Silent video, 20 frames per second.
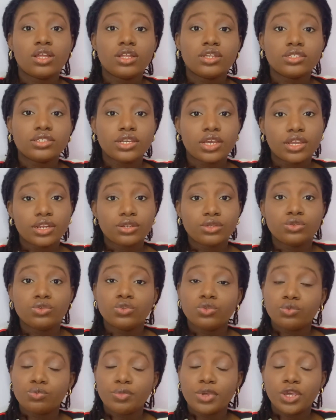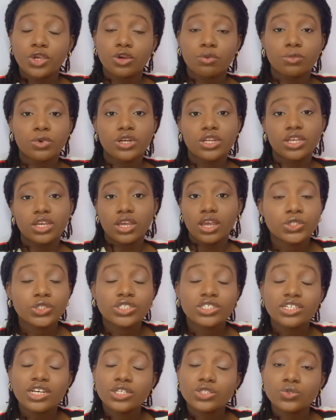Then you make your money. So the
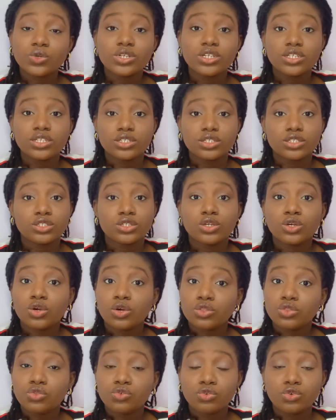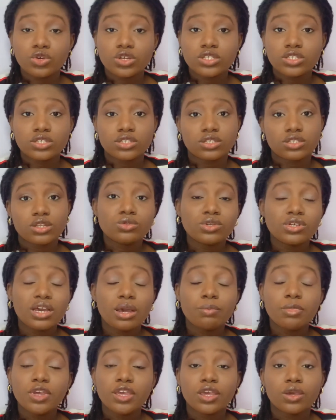next one is through courses. You can
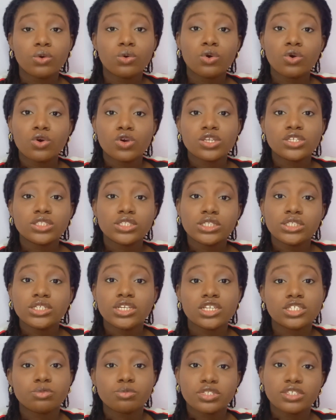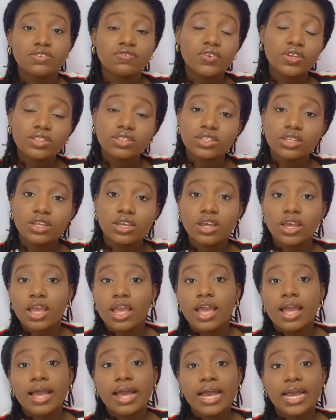make a whole course teaching a specific thing,
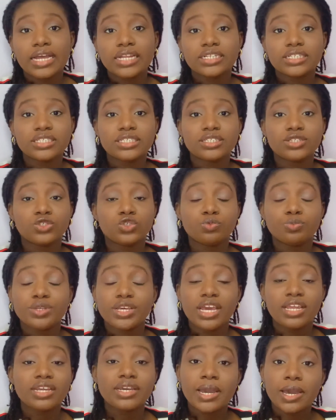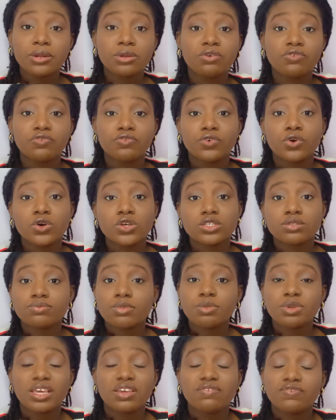and it could be any kind of course,
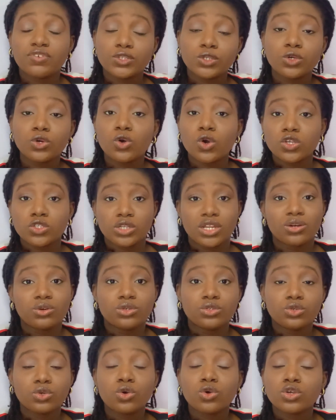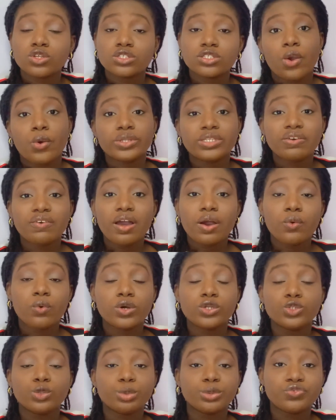maybe a video course, an audio course, whichever one
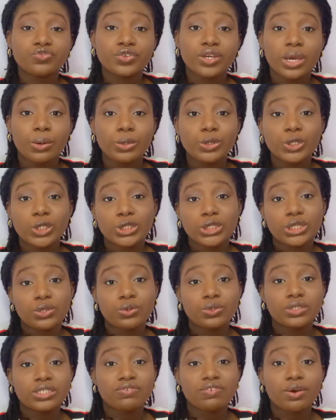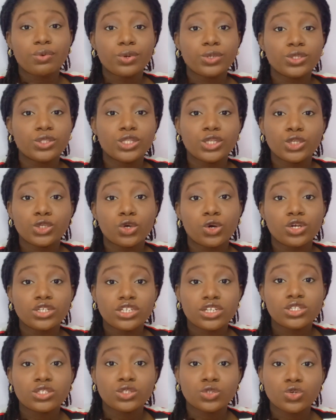you prefer, whichever one you think your
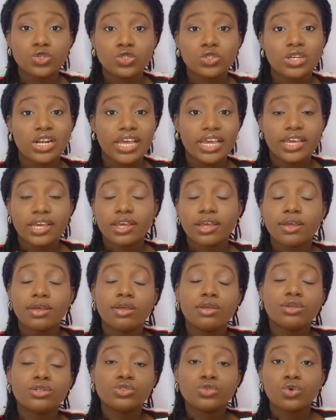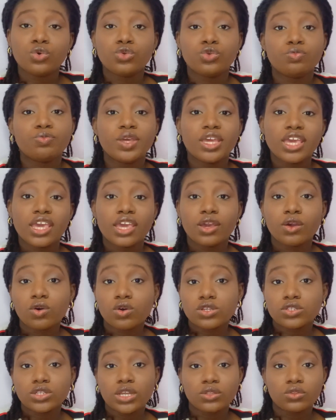audience is going to like. So you make a
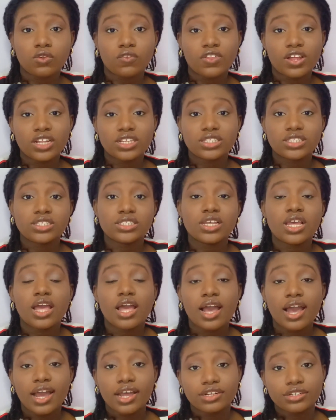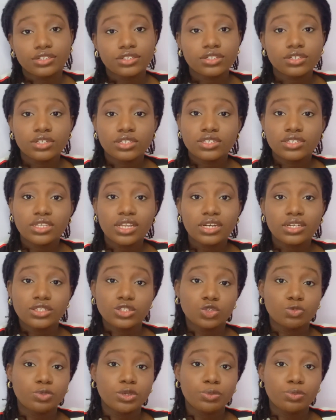course out of that and sell it to
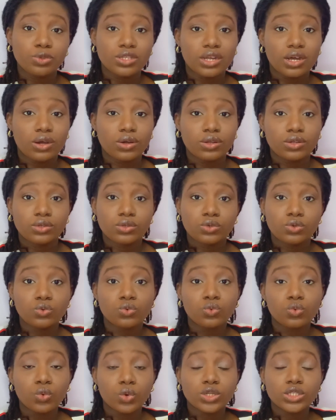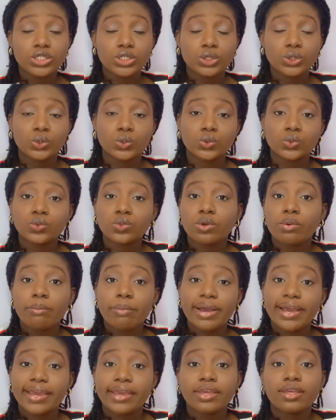people that want to
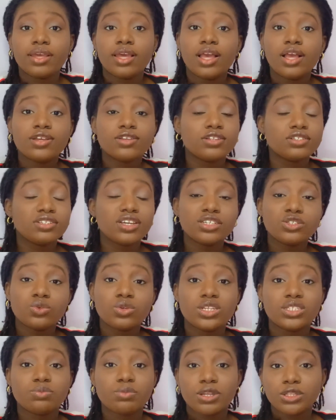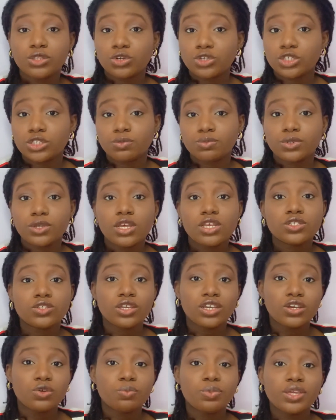buy. So the next one is mentorship. So it
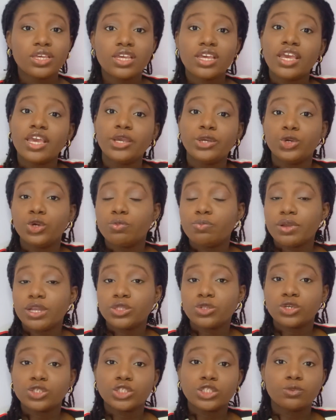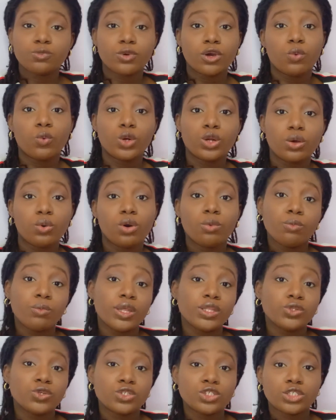could be a group mentorship or one-on-one
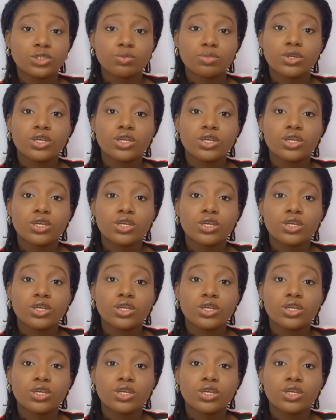mentorship.